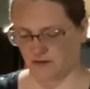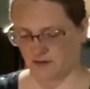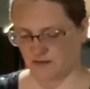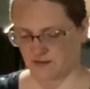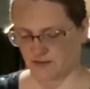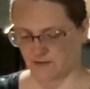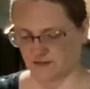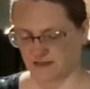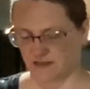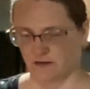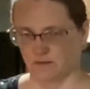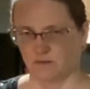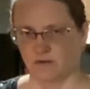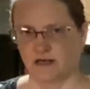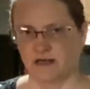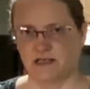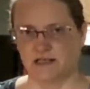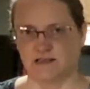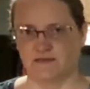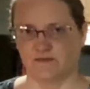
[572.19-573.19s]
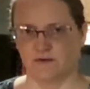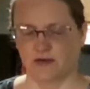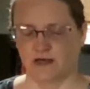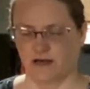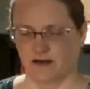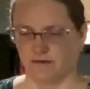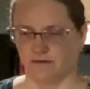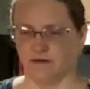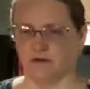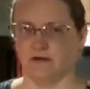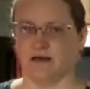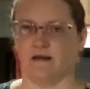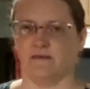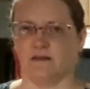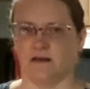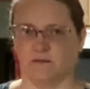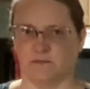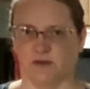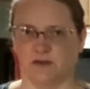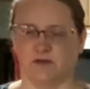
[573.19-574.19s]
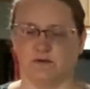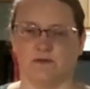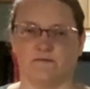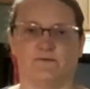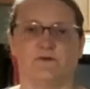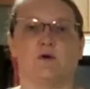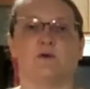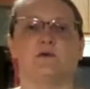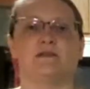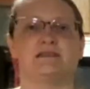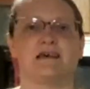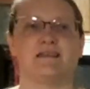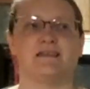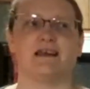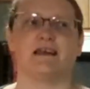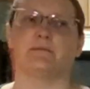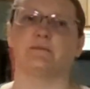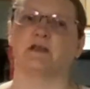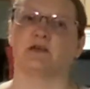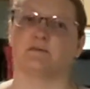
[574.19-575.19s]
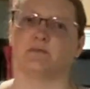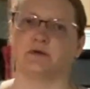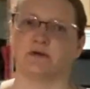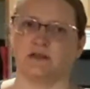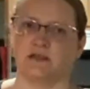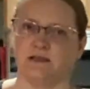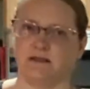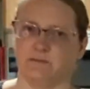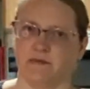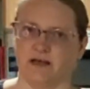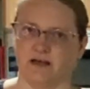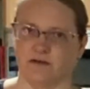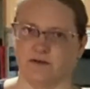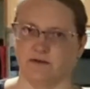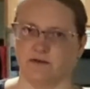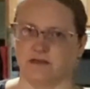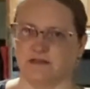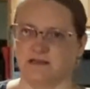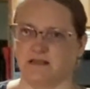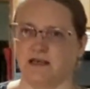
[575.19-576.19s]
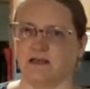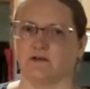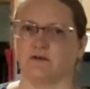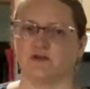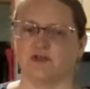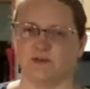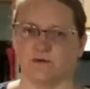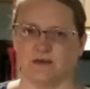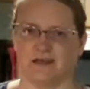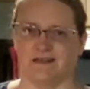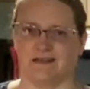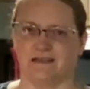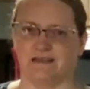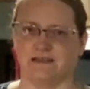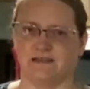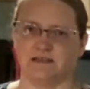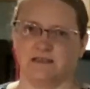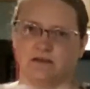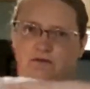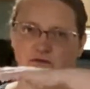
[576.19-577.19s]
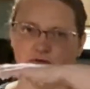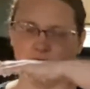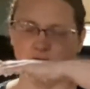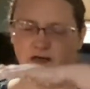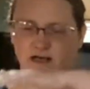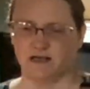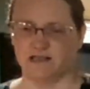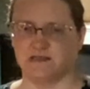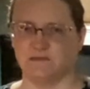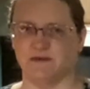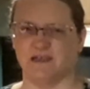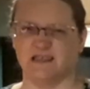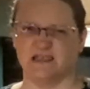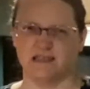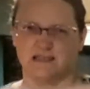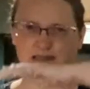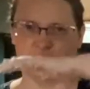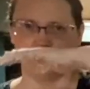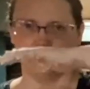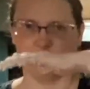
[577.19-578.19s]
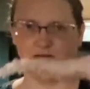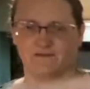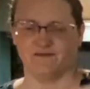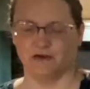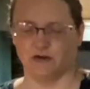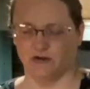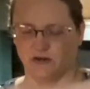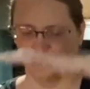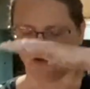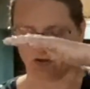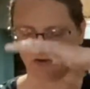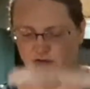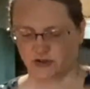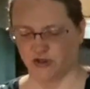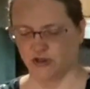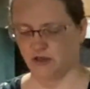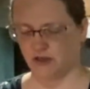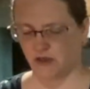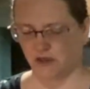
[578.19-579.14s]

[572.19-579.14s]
So it's going to rise for an hour, and then I'm going to do the folds, and then I'm going to put it in my other container so it can continue to rise because it's going to be very large.